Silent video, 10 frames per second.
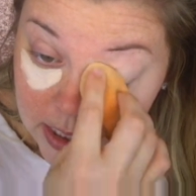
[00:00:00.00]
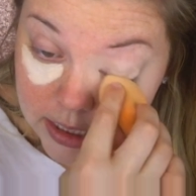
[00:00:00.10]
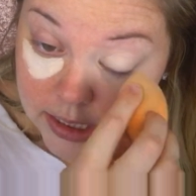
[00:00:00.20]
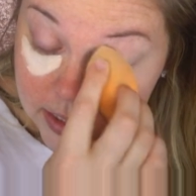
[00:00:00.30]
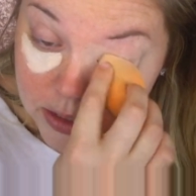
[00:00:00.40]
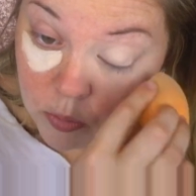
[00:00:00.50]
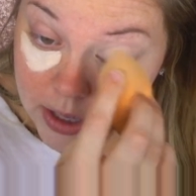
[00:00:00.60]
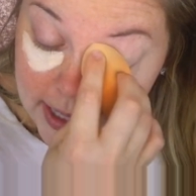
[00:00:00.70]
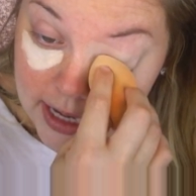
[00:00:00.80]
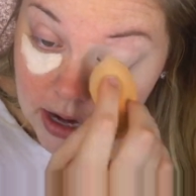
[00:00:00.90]
is
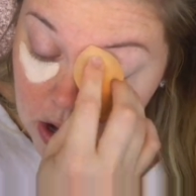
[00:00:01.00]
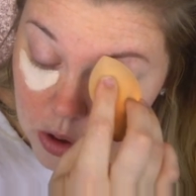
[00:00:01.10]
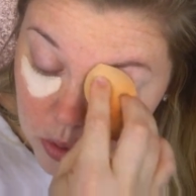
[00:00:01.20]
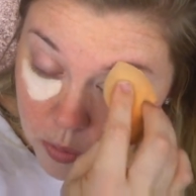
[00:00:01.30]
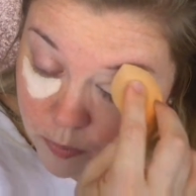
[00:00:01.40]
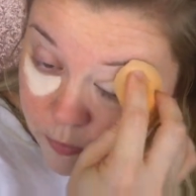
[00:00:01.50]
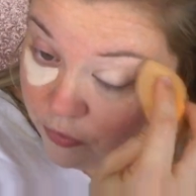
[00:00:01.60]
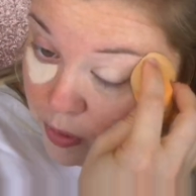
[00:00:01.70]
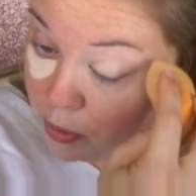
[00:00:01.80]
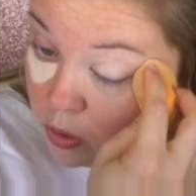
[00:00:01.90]
when I get home
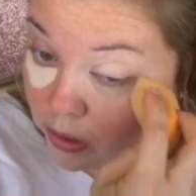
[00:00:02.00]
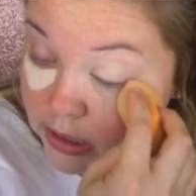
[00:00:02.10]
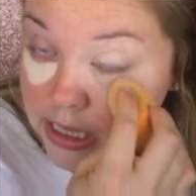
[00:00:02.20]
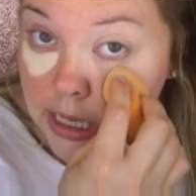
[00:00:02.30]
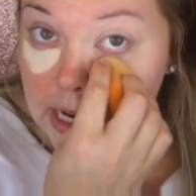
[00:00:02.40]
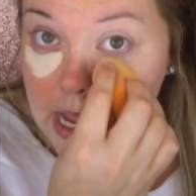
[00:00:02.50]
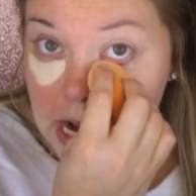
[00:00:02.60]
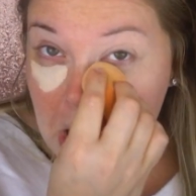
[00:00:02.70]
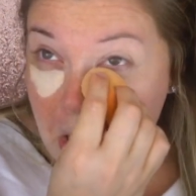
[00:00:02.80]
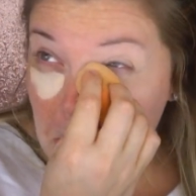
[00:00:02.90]
from going to get
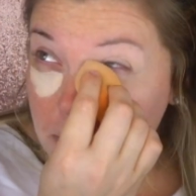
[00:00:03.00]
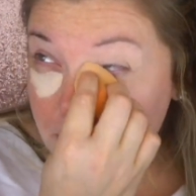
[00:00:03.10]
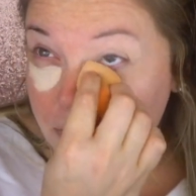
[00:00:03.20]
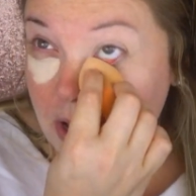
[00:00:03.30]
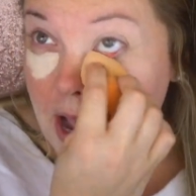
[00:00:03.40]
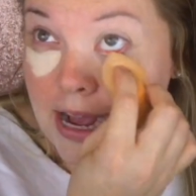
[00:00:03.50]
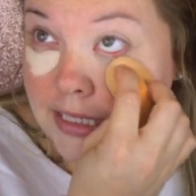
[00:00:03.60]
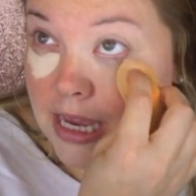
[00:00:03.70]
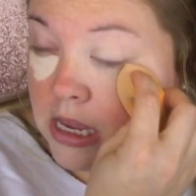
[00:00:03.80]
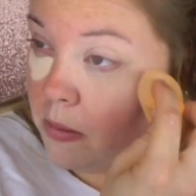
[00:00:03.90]
it, I
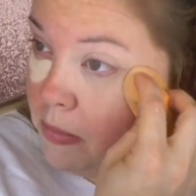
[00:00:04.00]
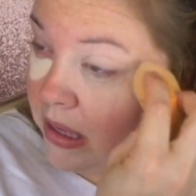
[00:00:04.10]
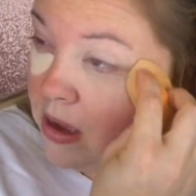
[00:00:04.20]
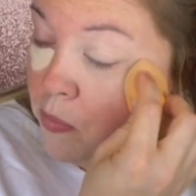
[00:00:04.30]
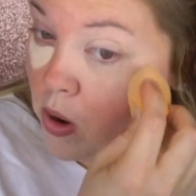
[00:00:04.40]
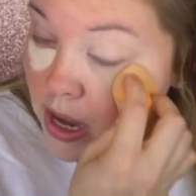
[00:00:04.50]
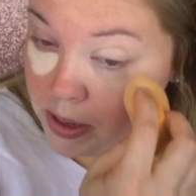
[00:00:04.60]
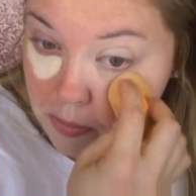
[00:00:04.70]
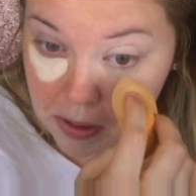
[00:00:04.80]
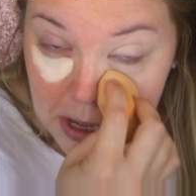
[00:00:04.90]
take a makeup
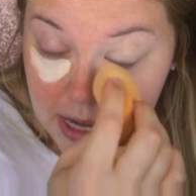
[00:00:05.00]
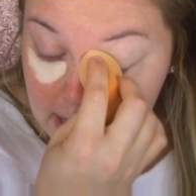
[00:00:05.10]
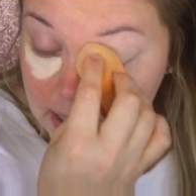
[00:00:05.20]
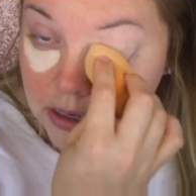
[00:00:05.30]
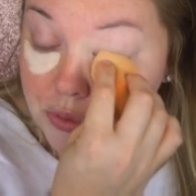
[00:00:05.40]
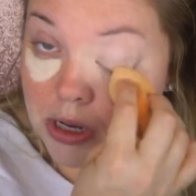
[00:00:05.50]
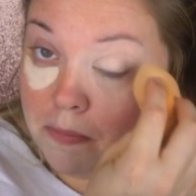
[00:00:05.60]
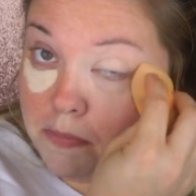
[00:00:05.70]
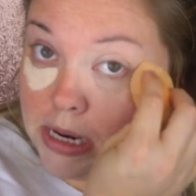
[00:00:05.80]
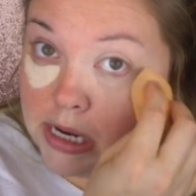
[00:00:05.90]
wipe and
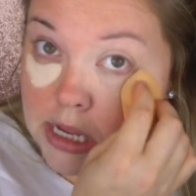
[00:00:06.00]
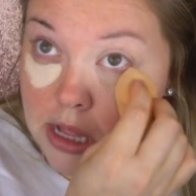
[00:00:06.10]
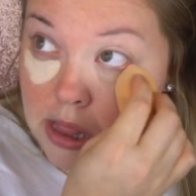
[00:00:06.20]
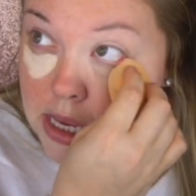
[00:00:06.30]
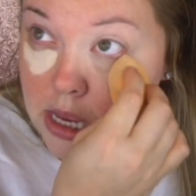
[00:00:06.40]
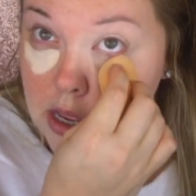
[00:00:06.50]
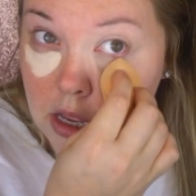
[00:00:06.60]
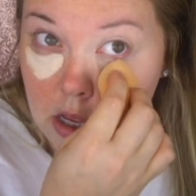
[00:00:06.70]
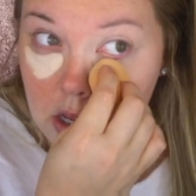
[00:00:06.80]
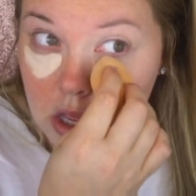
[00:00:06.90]
immediately
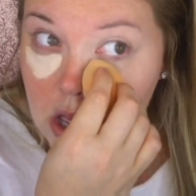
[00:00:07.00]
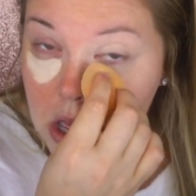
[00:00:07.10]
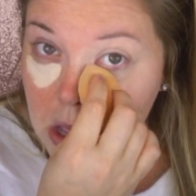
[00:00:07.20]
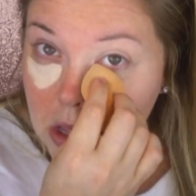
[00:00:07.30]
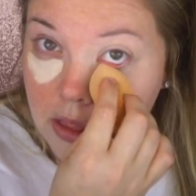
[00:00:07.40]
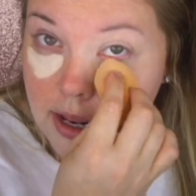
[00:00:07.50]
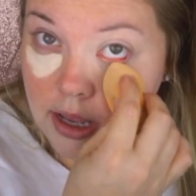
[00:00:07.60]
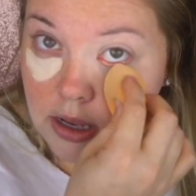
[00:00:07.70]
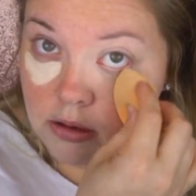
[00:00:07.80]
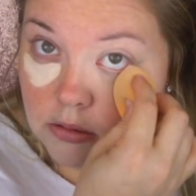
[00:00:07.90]
let
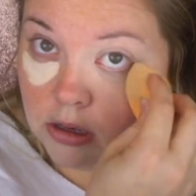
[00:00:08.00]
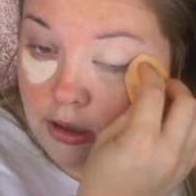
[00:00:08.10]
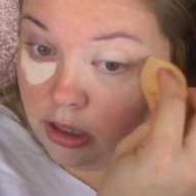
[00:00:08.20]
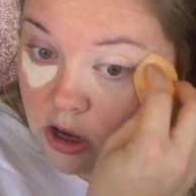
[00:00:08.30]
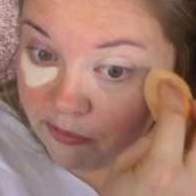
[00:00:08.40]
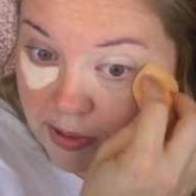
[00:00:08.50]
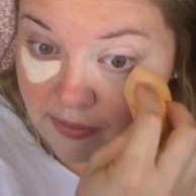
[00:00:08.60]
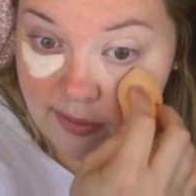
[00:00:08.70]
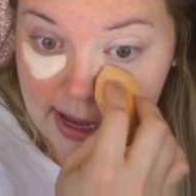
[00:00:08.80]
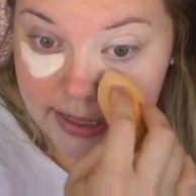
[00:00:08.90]
it clean off
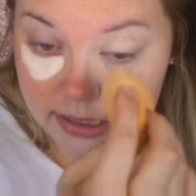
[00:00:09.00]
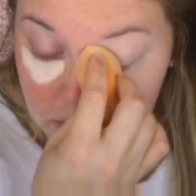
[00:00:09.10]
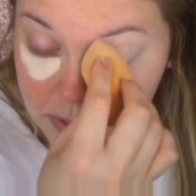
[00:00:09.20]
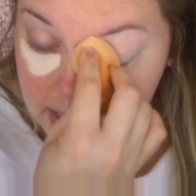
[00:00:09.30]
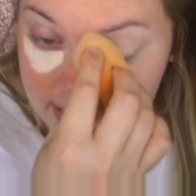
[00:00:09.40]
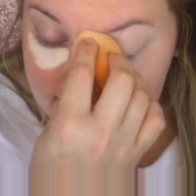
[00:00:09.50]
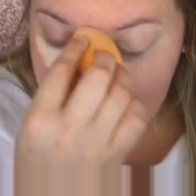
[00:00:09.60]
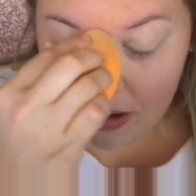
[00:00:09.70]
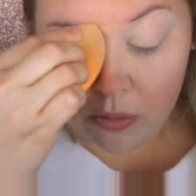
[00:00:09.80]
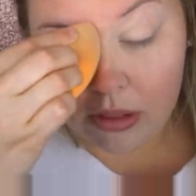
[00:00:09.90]
my face, because
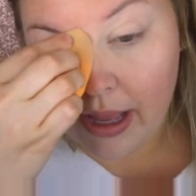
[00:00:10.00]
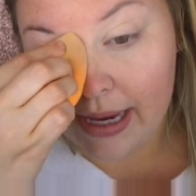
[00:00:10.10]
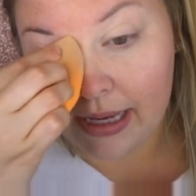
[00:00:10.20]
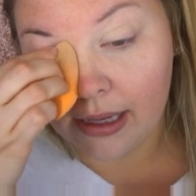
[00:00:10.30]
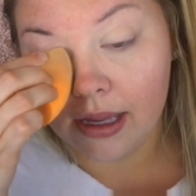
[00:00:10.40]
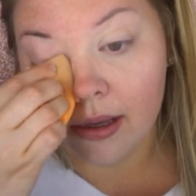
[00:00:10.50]
I don't like